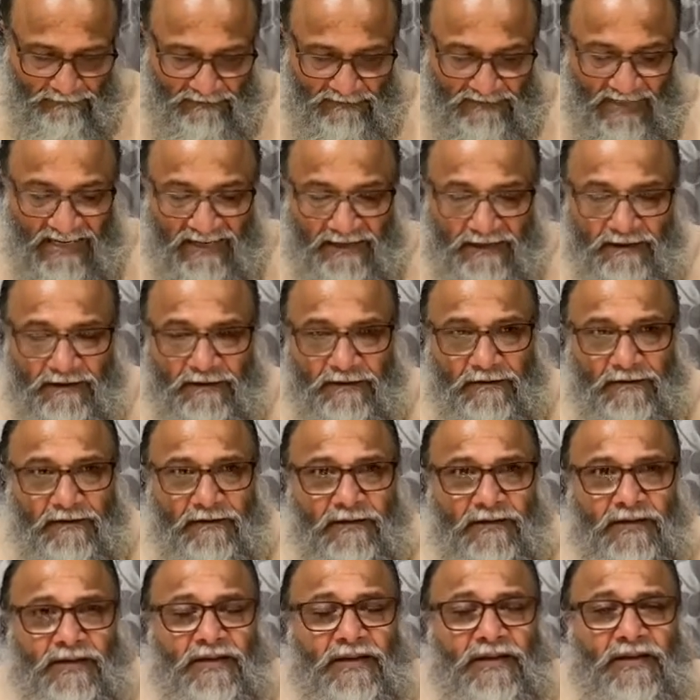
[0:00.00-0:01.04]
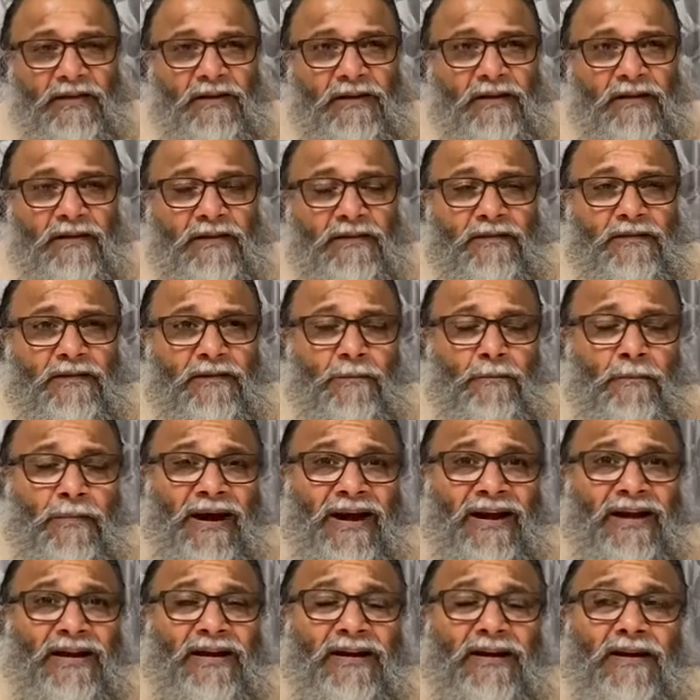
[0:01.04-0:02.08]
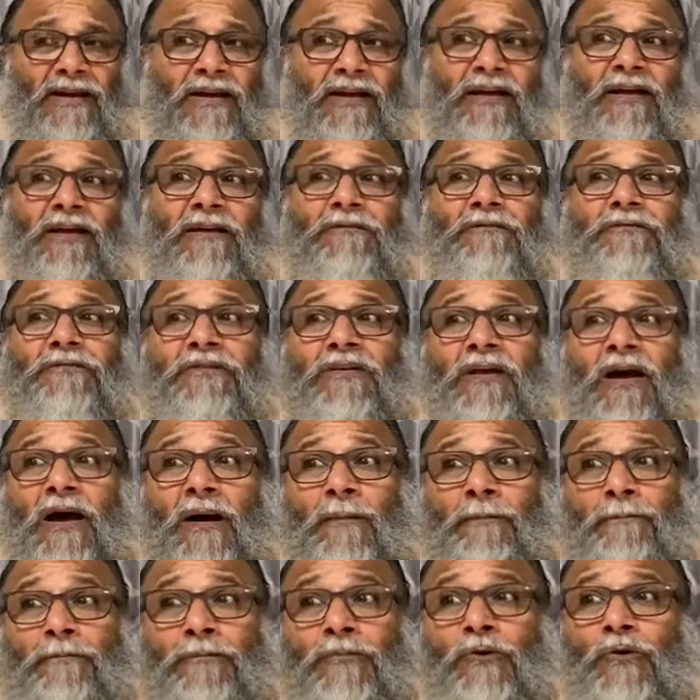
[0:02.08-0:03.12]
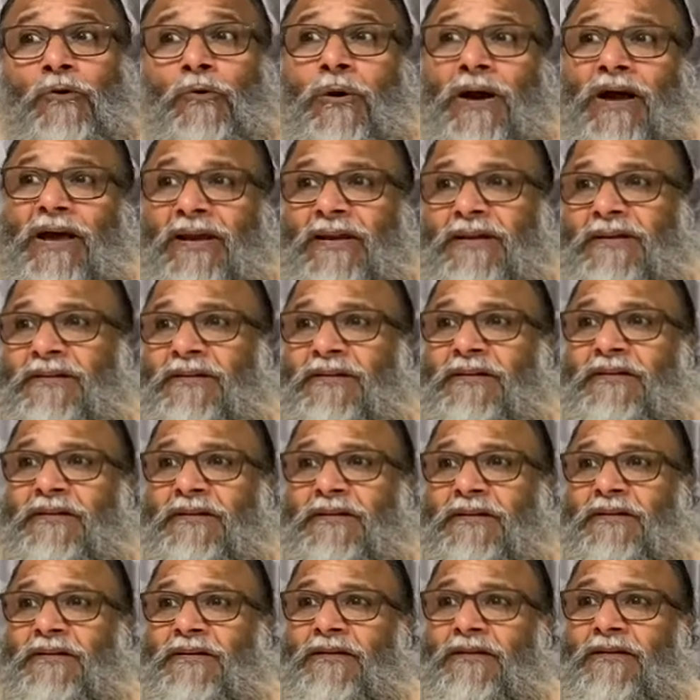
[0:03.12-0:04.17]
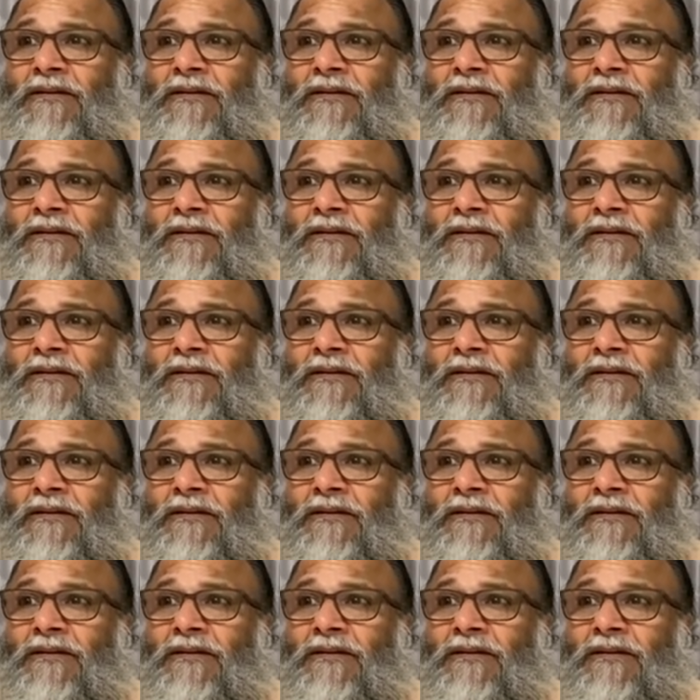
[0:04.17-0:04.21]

That the mind gives up duality.